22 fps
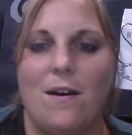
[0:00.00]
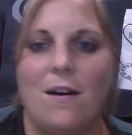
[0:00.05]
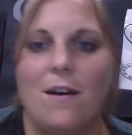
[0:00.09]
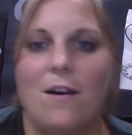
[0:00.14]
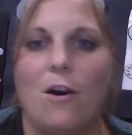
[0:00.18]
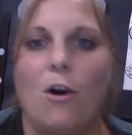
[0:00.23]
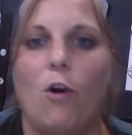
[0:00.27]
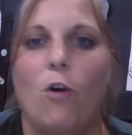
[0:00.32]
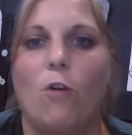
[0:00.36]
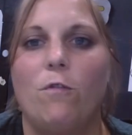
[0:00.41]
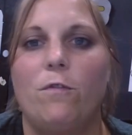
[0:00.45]

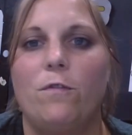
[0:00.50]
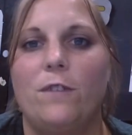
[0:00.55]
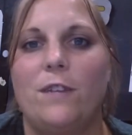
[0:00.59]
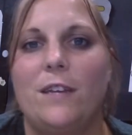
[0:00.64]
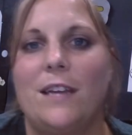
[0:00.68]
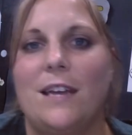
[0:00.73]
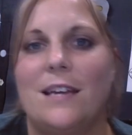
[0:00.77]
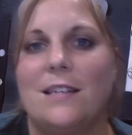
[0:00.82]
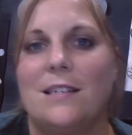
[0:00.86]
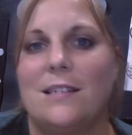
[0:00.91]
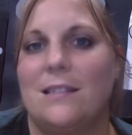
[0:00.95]

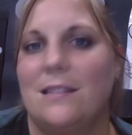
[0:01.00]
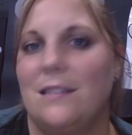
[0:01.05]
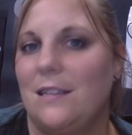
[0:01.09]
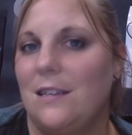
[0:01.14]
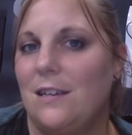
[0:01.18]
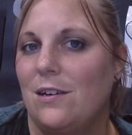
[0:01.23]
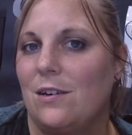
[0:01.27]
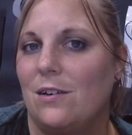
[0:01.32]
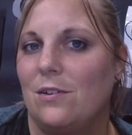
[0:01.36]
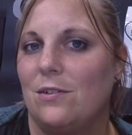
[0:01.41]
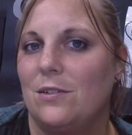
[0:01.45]
hopefully as the
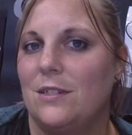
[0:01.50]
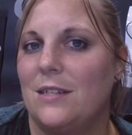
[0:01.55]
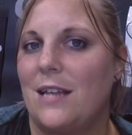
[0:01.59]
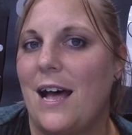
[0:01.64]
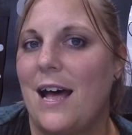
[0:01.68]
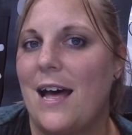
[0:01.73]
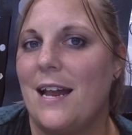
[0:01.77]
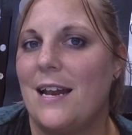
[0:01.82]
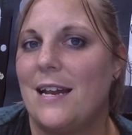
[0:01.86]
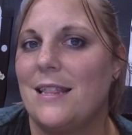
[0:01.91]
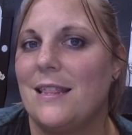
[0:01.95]
year goes
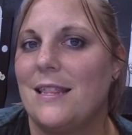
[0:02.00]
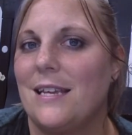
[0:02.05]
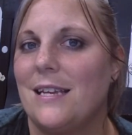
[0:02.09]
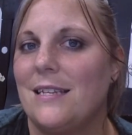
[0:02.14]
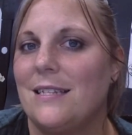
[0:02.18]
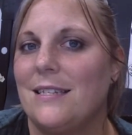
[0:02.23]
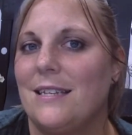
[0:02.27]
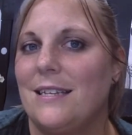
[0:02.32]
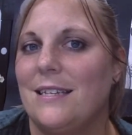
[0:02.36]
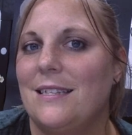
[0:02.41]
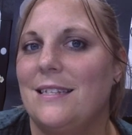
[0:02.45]
on and
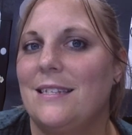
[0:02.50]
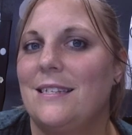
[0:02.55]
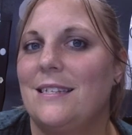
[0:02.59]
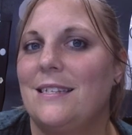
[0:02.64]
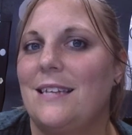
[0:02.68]
things get